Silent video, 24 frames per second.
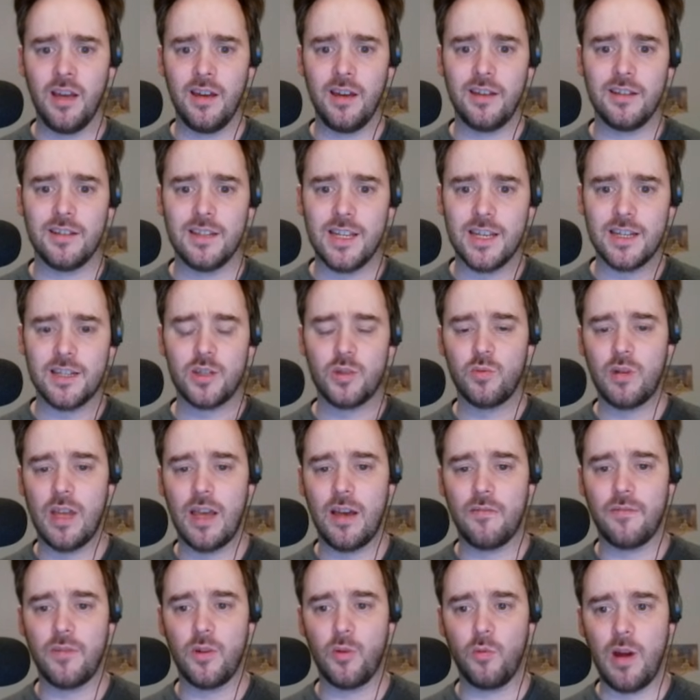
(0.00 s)
Next we
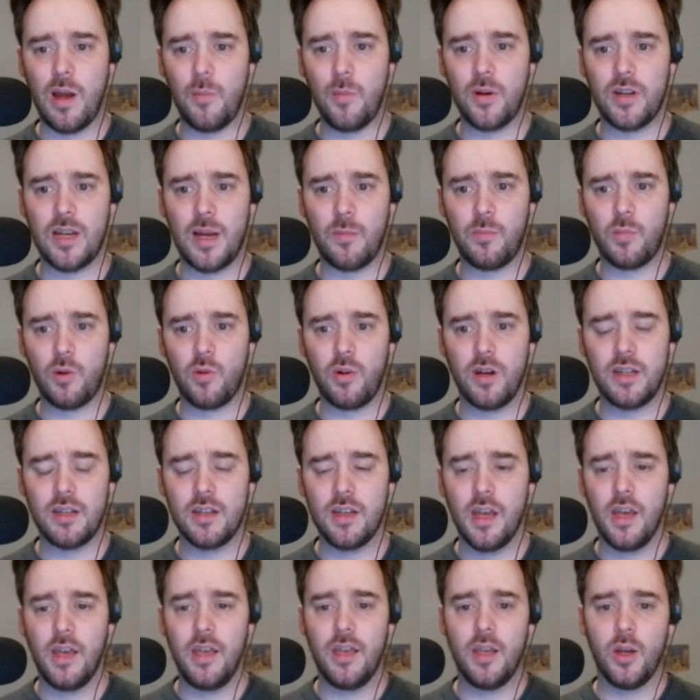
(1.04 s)
have the weapon upgrade.
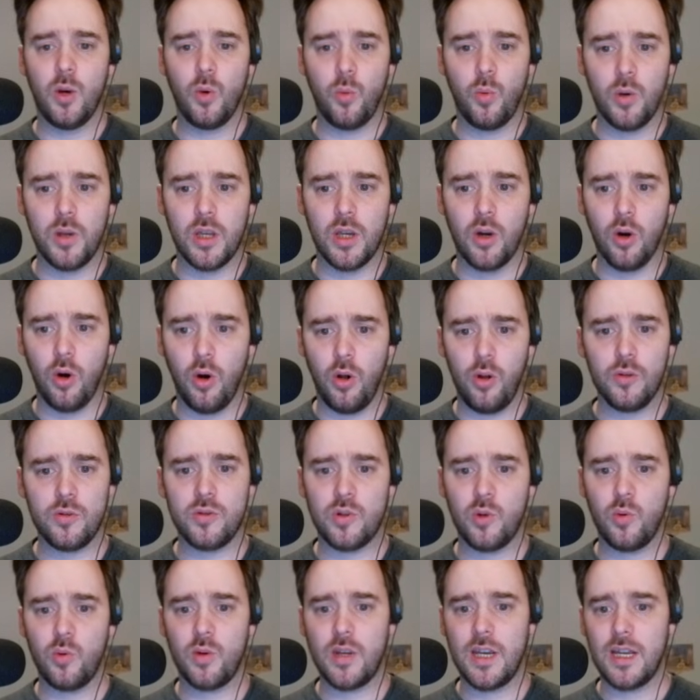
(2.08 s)
We
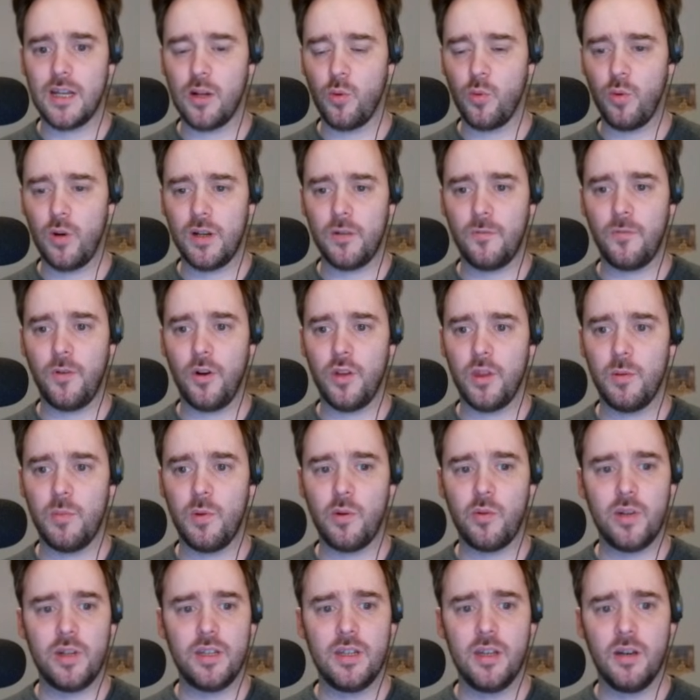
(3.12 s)
also get a win for the
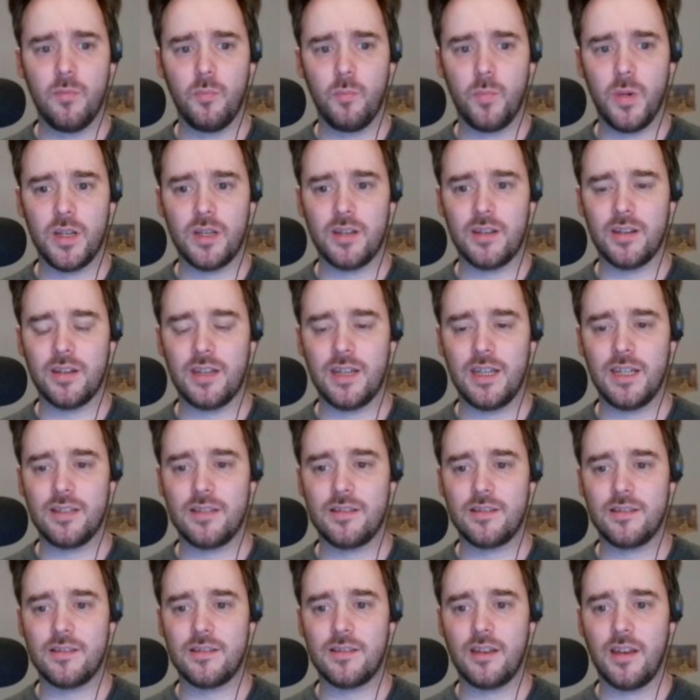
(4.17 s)
marine, but
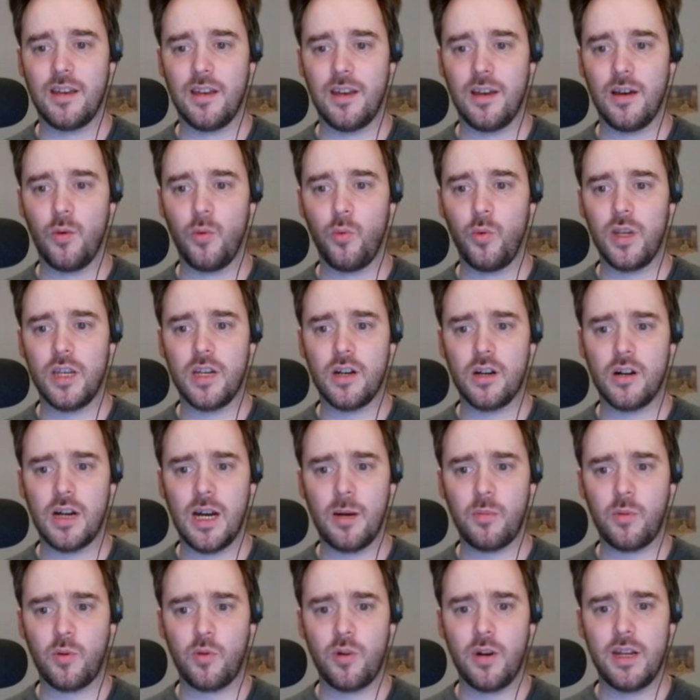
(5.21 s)
it's a weaker
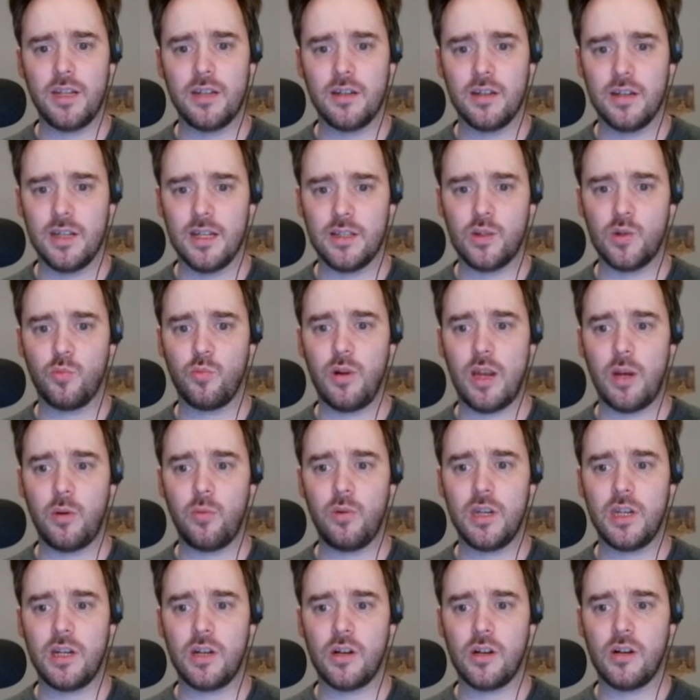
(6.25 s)
upgrade. It's way
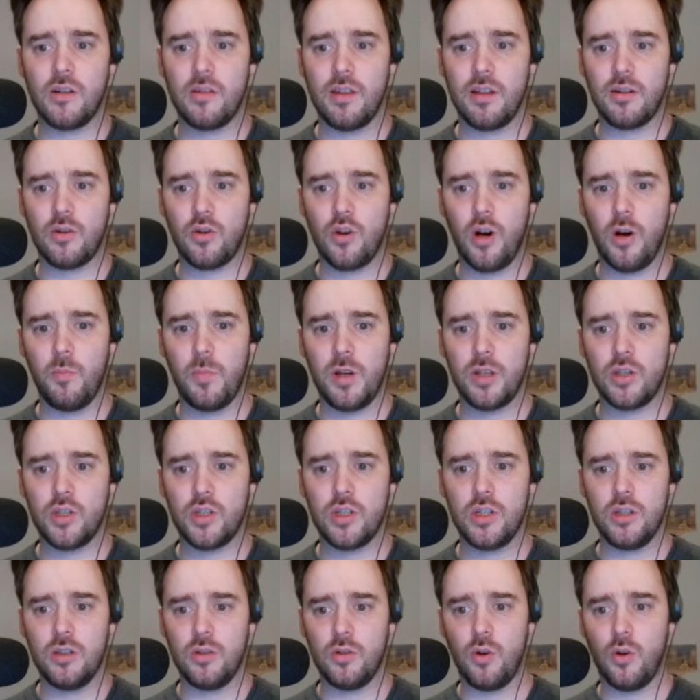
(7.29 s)
weaker than combat
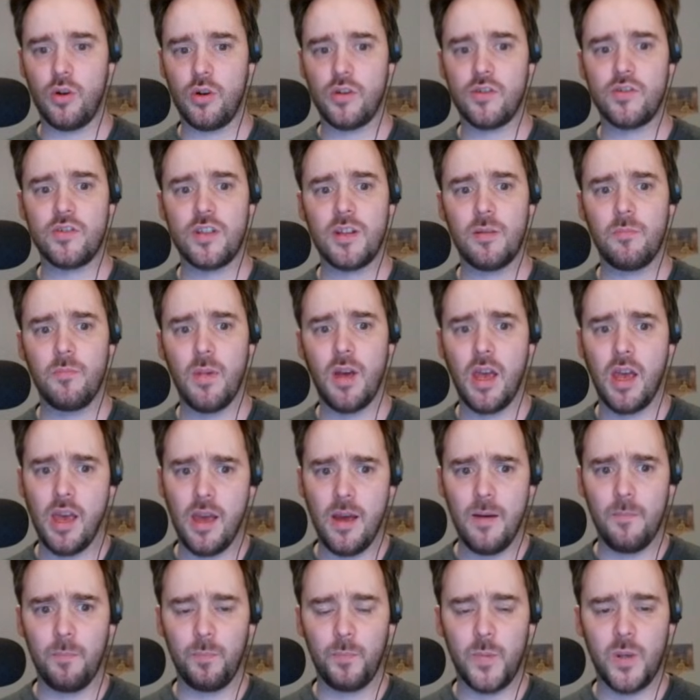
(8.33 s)
shield or stim,
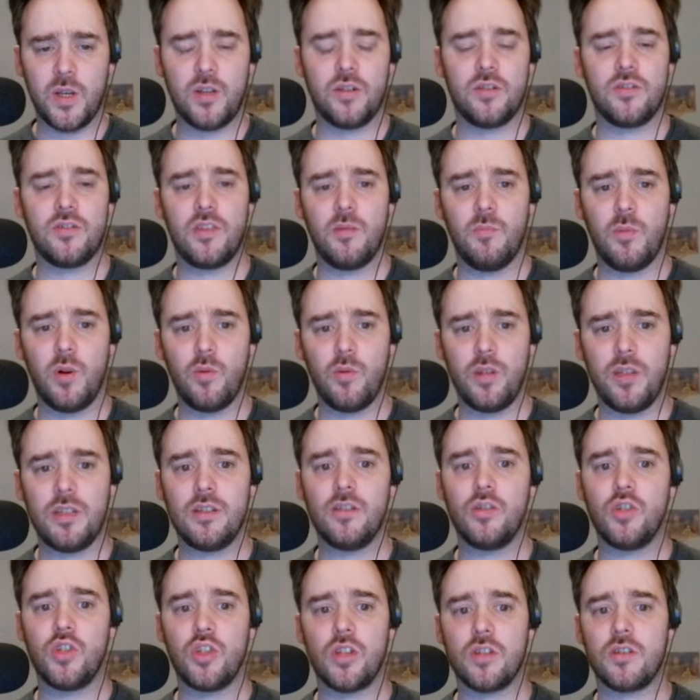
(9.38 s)
because the
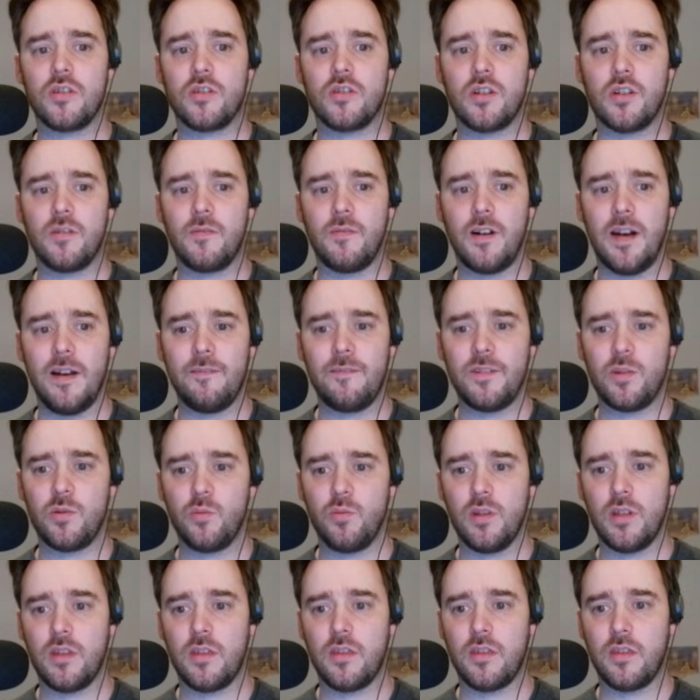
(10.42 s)
marine just survives
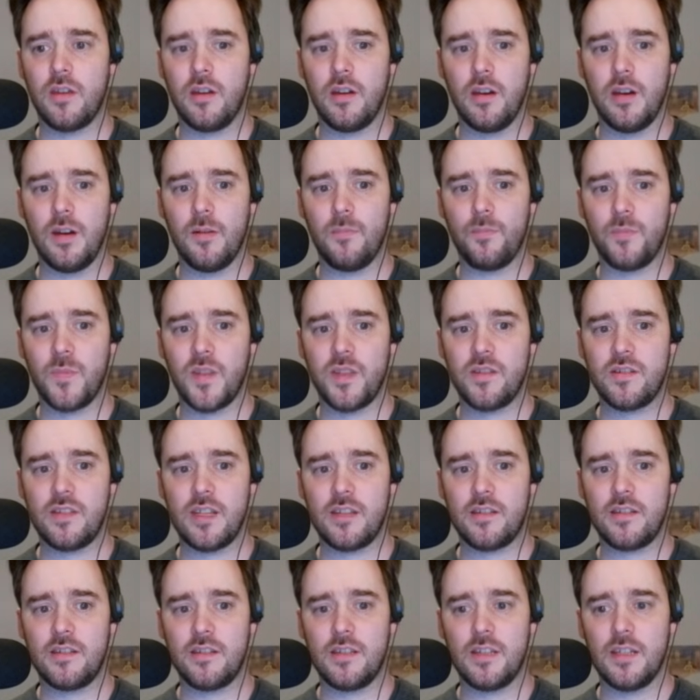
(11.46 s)
with
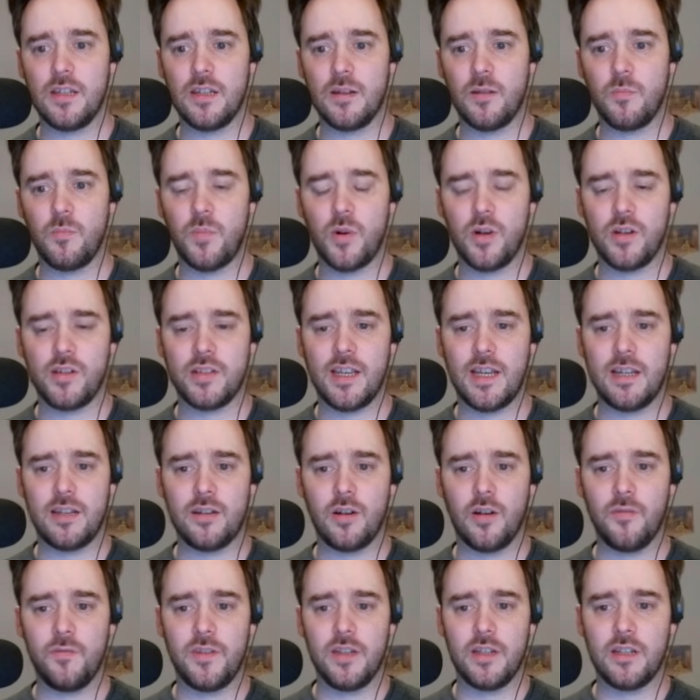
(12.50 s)
16%
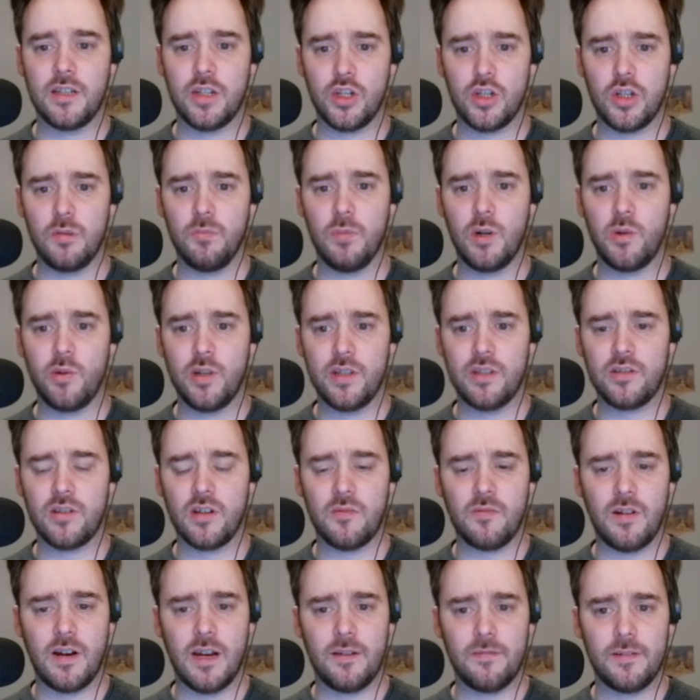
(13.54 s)
of the initial marine
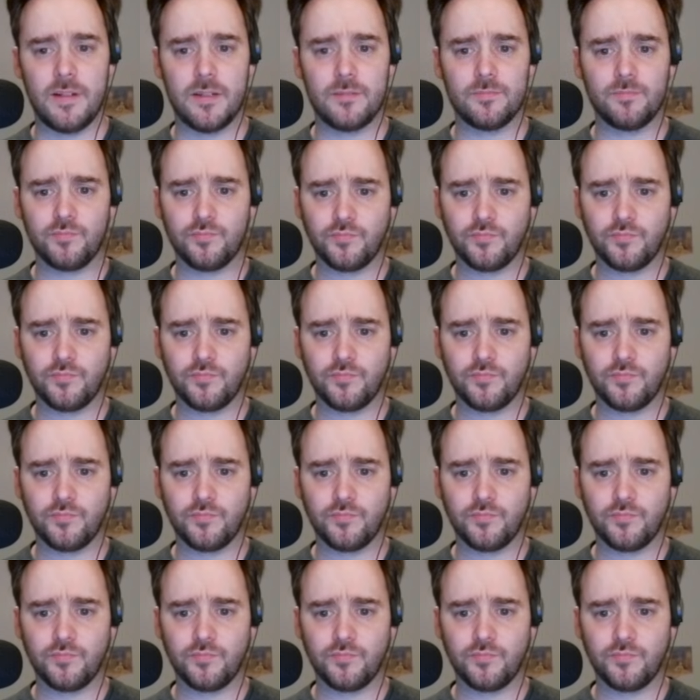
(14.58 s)
surviving.